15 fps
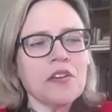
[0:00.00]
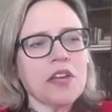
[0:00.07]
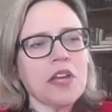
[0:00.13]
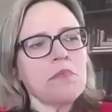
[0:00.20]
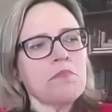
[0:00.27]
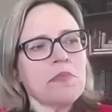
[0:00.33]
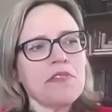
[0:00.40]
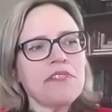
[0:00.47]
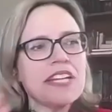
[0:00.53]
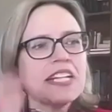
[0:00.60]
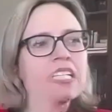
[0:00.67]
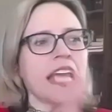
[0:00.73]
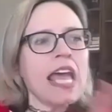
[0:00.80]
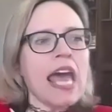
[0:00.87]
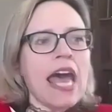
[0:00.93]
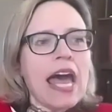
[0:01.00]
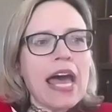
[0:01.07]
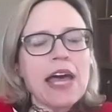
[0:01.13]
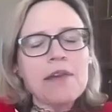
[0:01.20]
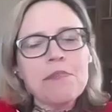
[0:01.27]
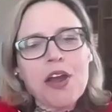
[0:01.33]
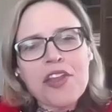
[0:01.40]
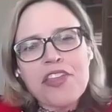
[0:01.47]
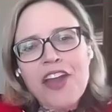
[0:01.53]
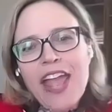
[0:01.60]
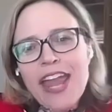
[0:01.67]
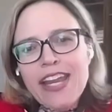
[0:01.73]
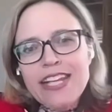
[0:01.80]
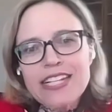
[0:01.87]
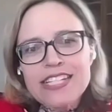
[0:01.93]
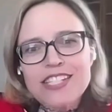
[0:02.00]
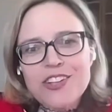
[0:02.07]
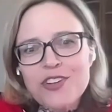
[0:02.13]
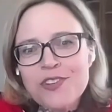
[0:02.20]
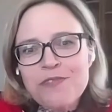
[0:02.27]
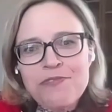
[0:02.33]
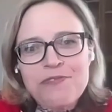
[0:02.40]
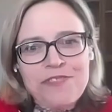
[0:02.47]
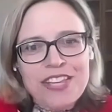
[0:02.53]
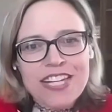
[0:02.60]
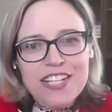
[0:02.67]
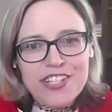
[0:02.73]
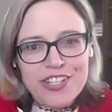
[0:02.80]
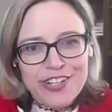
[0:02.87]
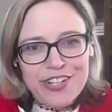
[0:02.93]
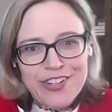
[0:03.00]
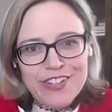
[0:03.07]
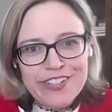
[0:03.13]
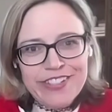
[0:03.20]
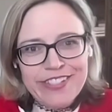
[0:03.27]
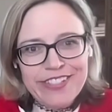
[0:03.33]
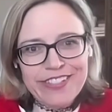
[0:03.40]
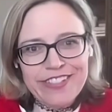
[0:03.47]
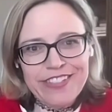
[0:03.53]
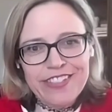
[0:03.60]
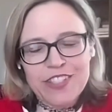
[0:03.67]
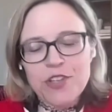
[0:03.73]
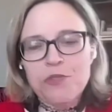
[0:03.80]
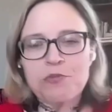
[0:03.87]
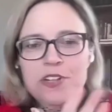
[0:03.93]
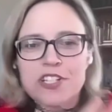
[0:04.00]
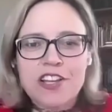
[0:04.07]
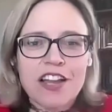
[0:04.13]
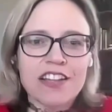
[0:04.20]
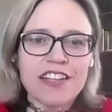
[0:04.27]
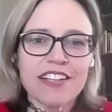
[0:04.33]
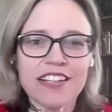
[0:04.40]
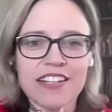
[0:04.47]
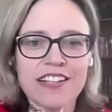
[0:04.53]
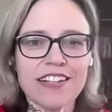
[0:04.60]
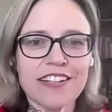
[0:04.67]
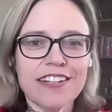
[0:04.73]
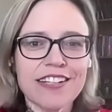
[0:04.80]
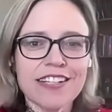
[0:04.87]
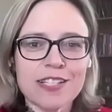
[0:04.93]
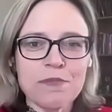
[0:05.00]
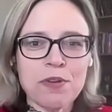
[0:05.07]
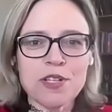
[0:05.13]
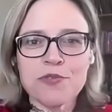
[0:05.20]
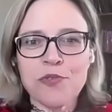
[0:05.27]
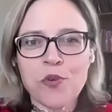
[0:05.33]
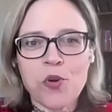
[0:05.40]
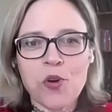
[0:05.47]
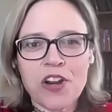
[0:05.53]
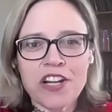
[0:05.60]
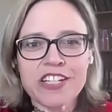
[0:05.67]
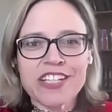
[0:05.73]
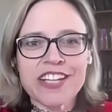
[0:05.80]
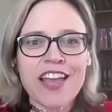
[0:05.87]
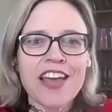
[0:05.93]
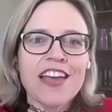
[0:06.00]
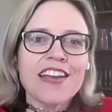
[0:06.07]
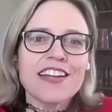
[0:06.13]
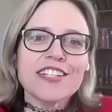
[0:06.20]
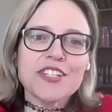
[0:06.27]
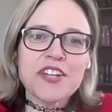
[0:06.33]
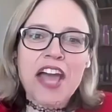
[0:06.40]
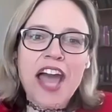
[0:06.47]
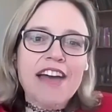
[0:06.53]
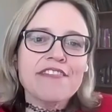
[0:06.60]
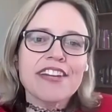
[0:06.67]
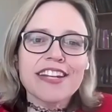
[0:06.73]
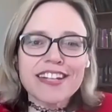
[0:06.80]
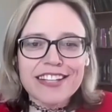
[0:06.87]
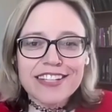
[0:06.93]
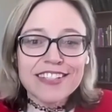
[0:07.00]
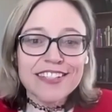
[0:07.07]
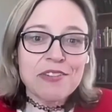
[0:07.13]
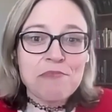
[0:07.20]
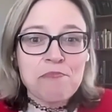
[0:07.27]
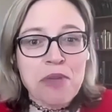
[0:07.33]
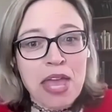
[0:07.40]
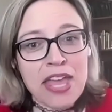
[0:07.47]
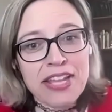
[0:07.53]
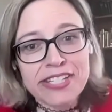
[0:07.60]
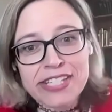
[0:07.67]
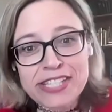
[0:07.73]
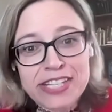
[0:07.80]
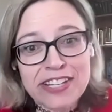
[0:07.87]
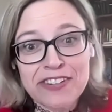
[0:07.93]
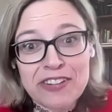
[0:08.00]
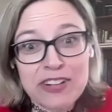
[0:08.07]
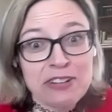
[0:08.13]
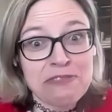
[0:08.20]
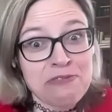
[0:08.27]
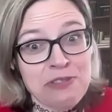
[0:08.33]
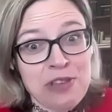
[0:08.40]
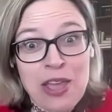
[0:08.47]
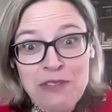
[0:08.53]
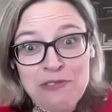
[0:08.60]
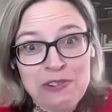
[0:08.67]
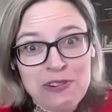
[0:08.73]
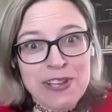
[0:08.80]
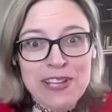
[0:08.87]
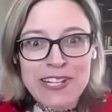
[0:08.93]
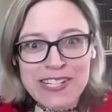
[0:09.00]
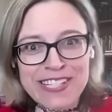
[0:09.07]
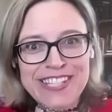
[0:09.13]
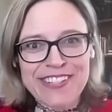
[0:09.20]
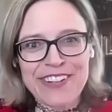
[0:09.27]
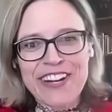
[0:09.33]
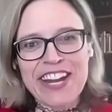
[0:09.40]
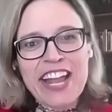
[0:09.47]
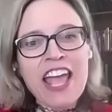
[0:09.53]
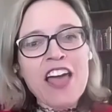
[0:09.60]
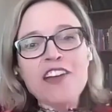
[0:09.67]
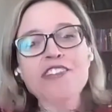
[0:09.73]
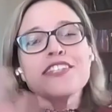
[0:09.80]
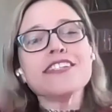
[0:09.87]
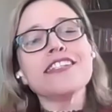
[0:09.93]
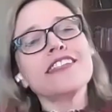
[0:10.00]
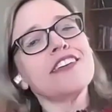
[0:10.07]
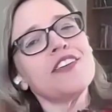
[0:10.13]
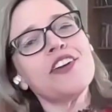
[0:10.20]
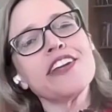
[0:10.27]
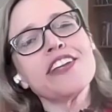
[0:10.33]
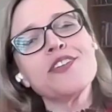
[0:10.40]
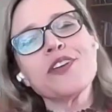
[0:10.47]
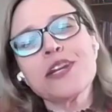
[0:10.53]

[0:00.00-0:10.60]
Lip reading: Okay, perfect. Are there any certain features? So if we're talking here, Easy Post Forge, do you have any pet secret favorites, or just are you